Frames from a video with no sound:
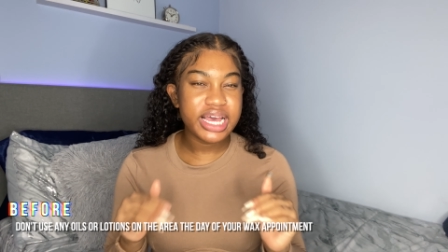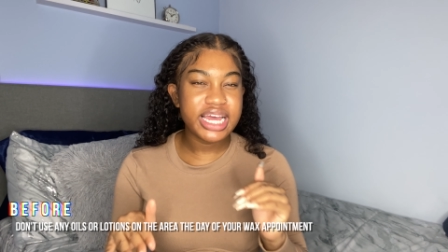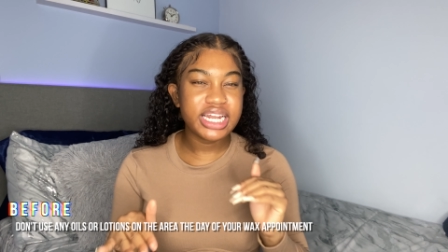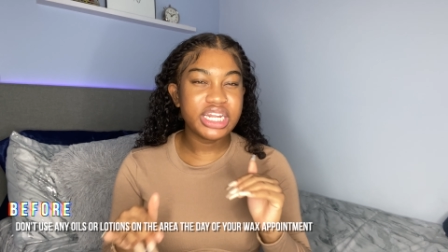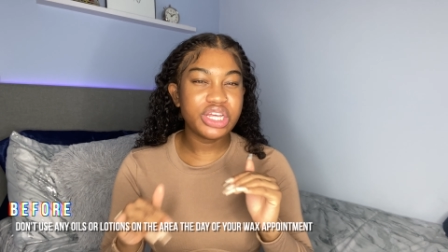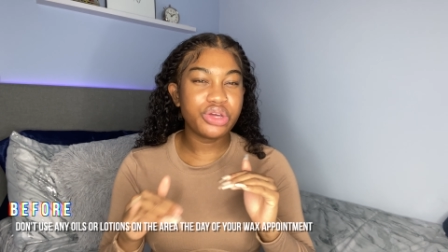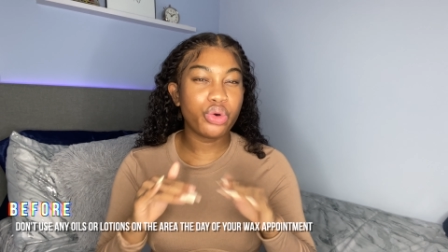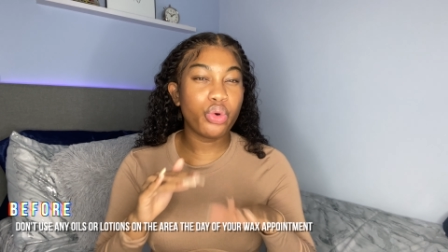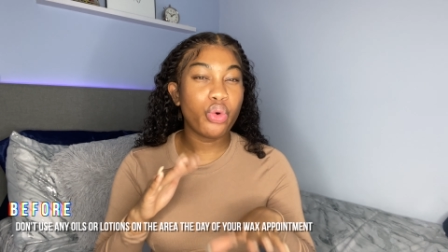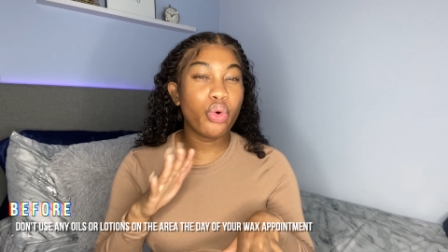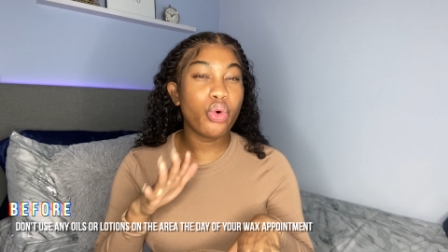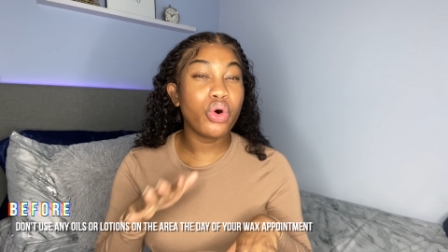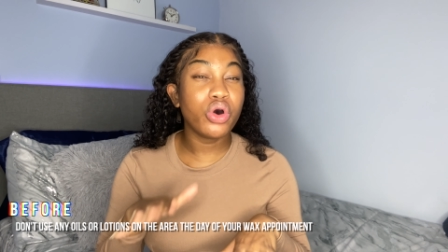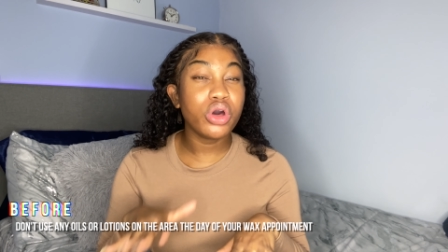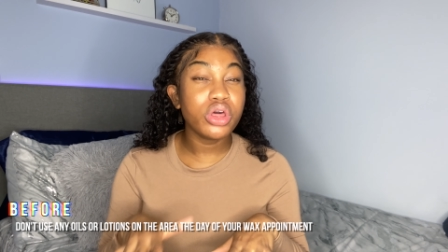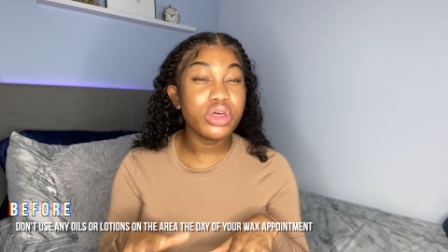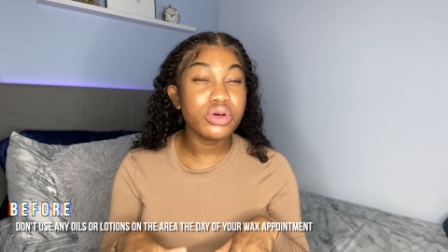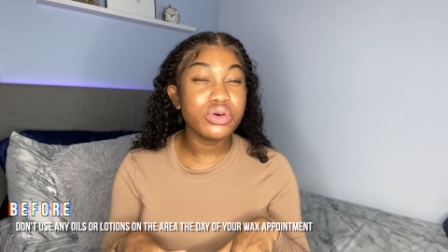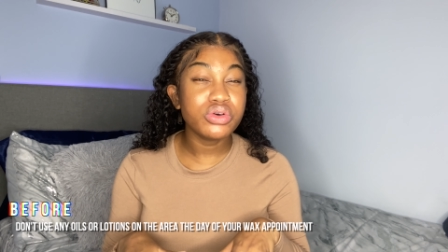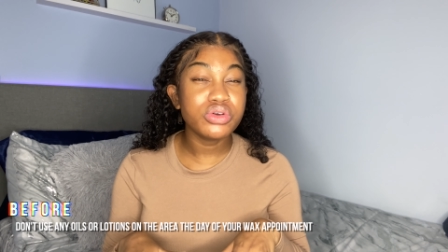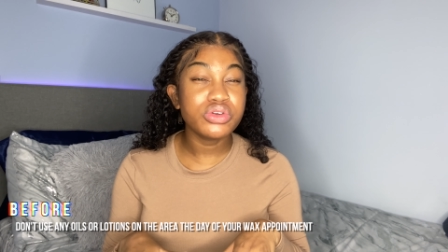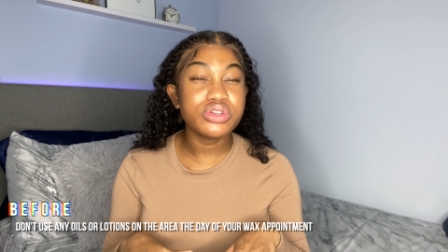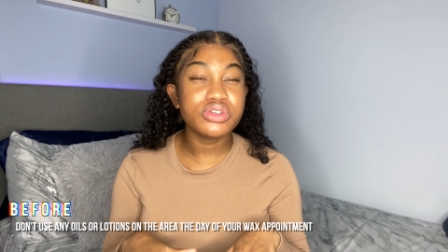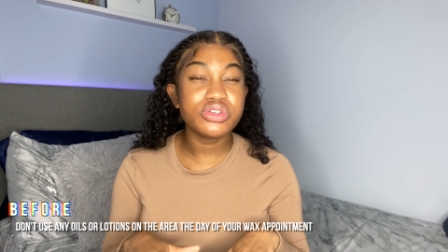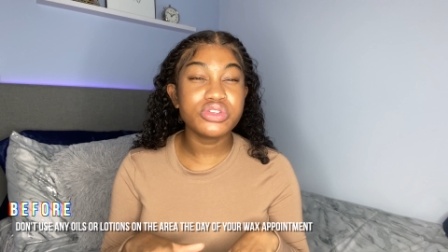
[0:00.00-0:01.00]
any
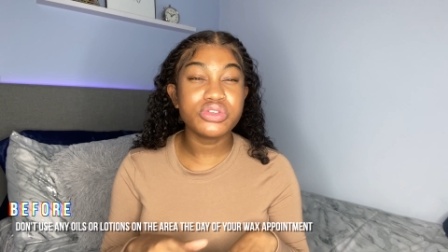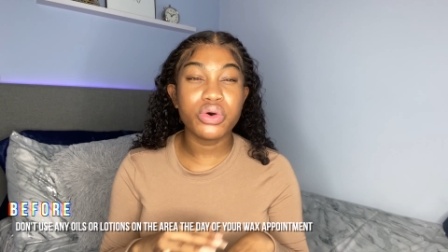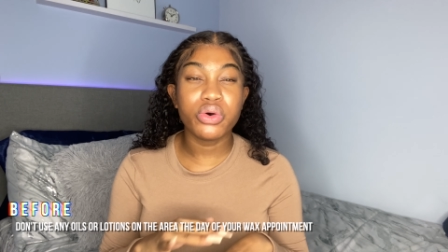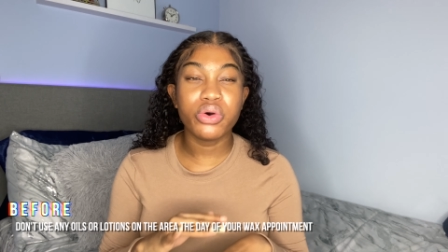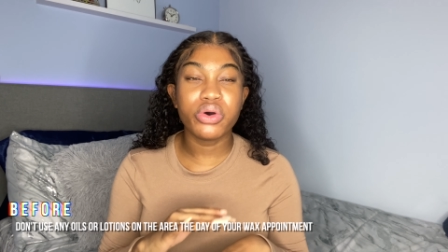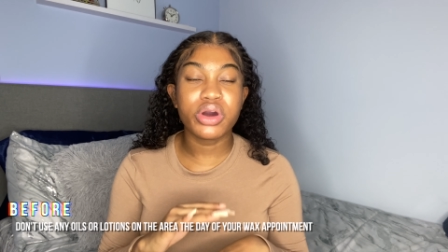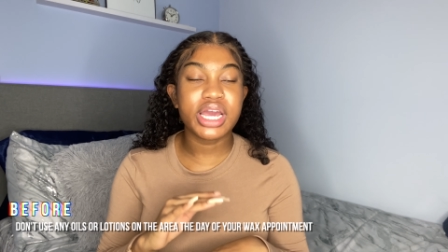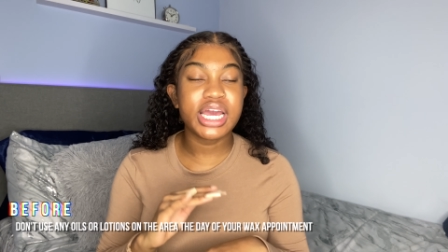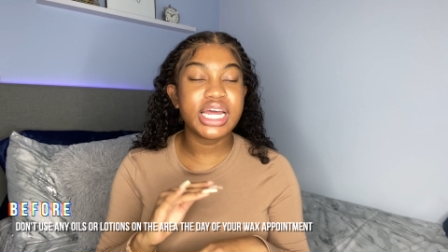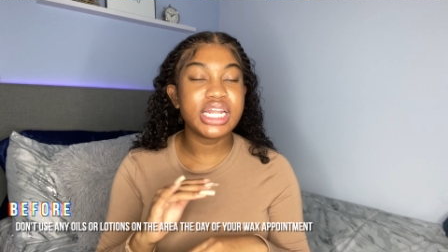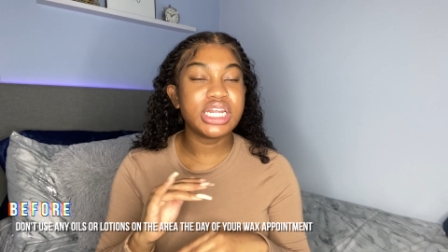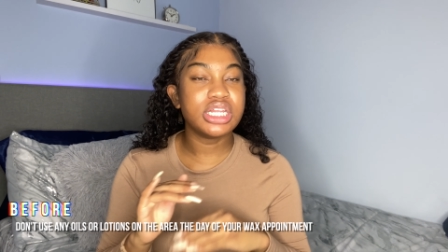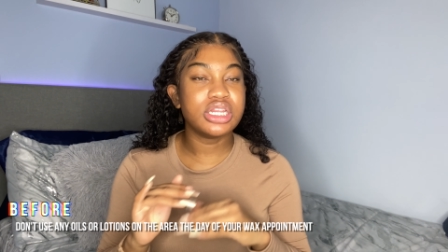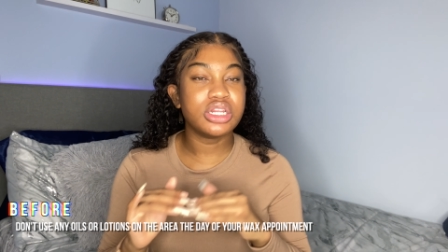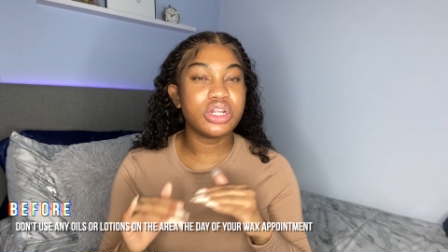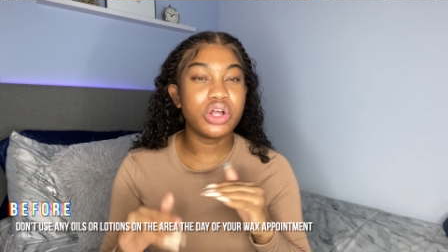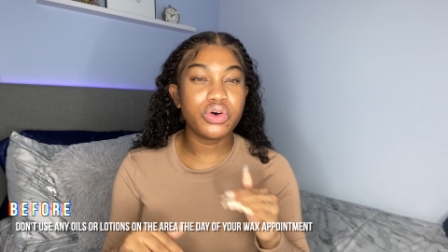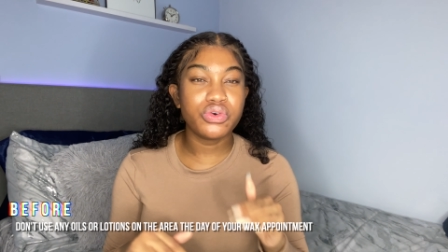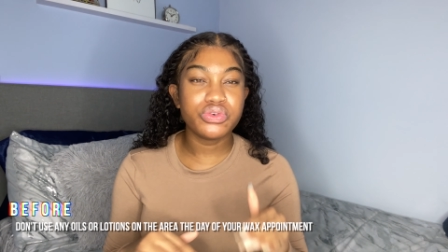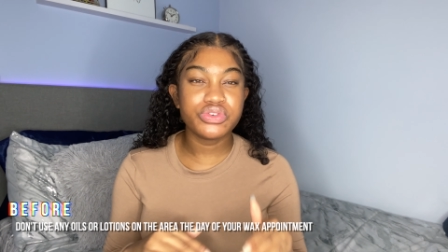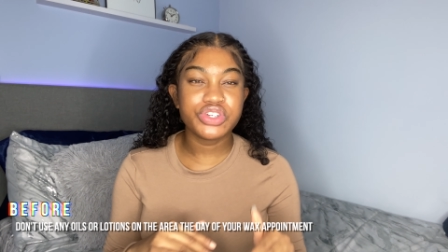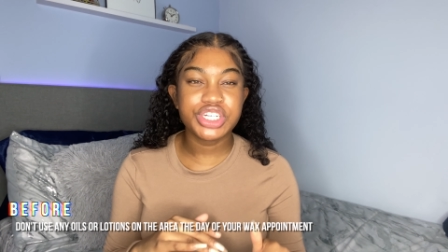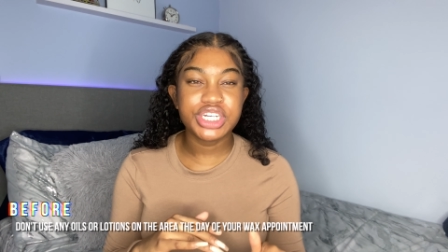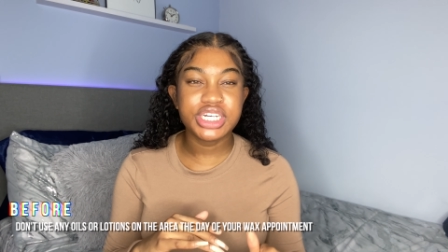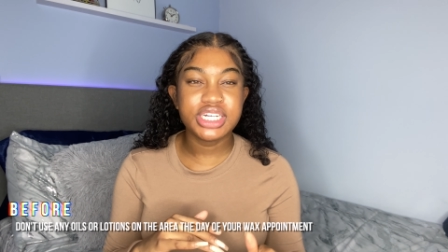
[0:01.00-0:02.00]
oils or any
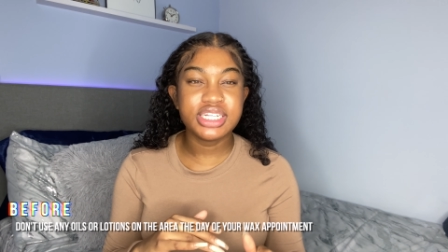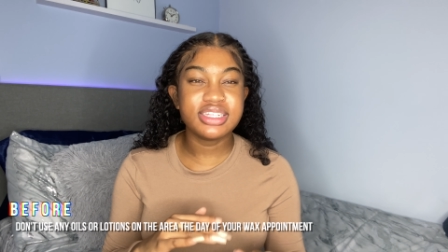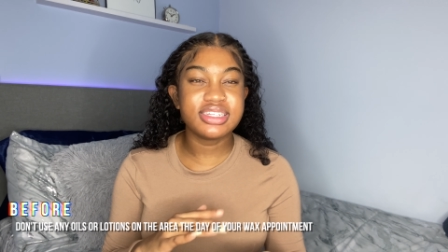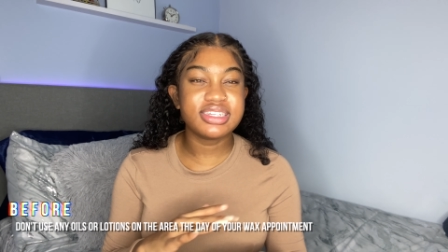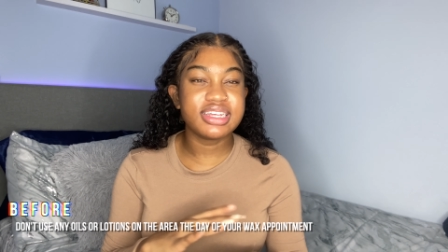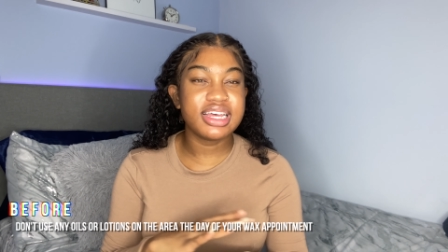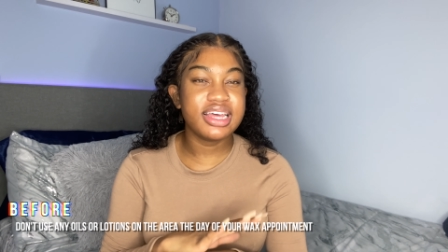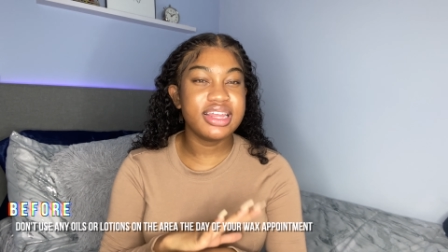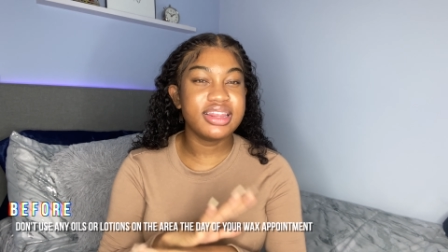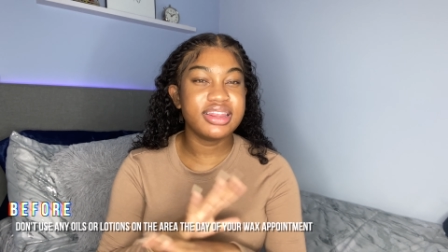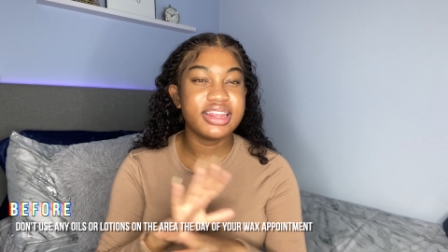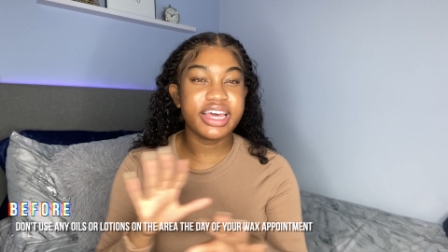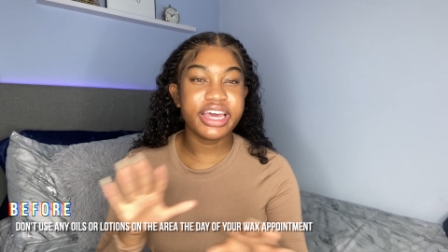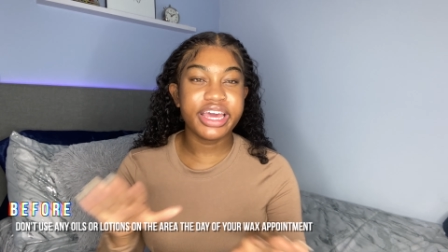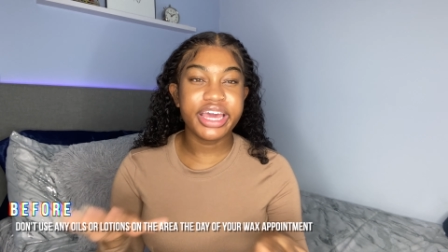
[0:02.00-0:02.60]
lotions in the